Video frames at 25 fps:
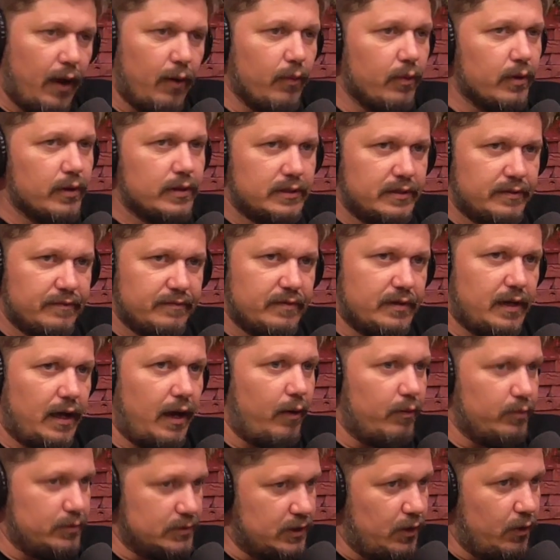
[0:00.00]
wasn't even. I
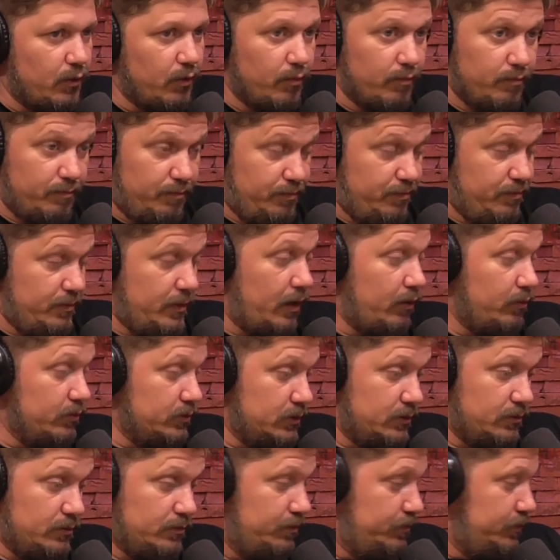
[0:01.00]
was
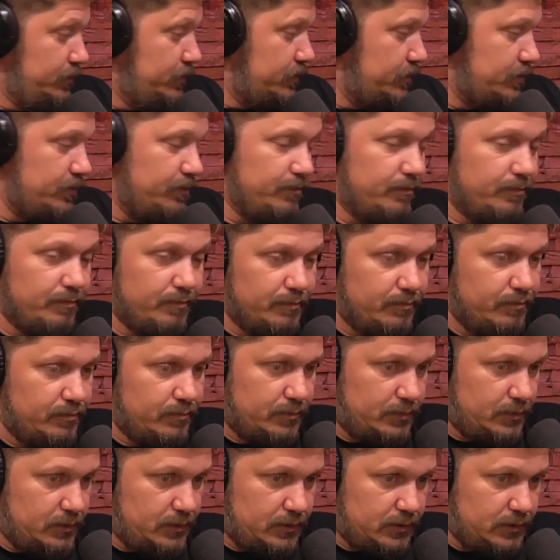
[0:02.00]
on
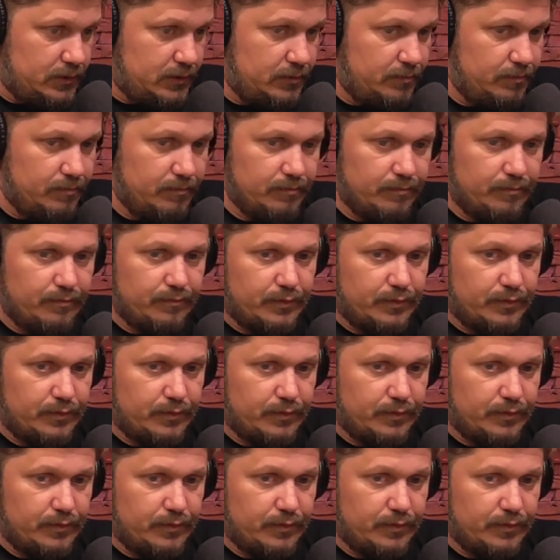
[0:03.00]
some